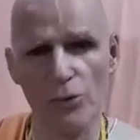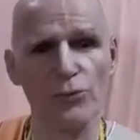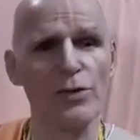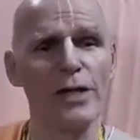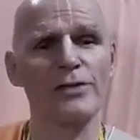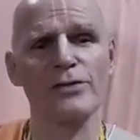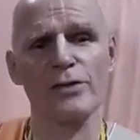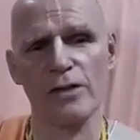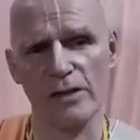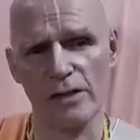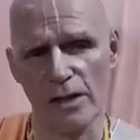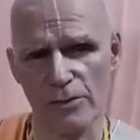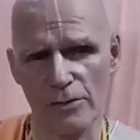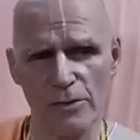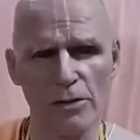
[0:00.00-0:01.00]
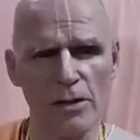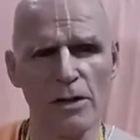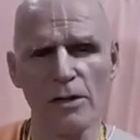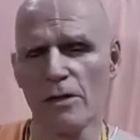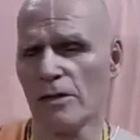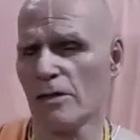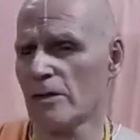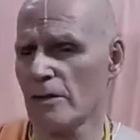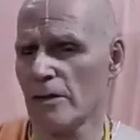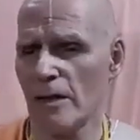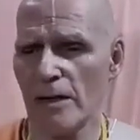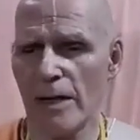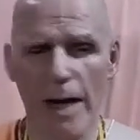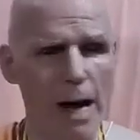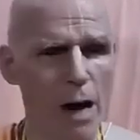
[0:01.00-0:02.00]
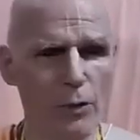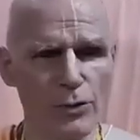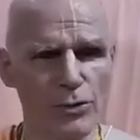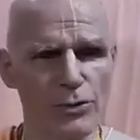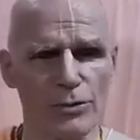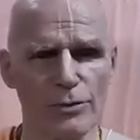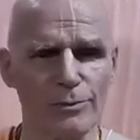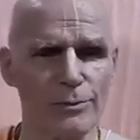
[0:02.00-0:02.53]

rented another house.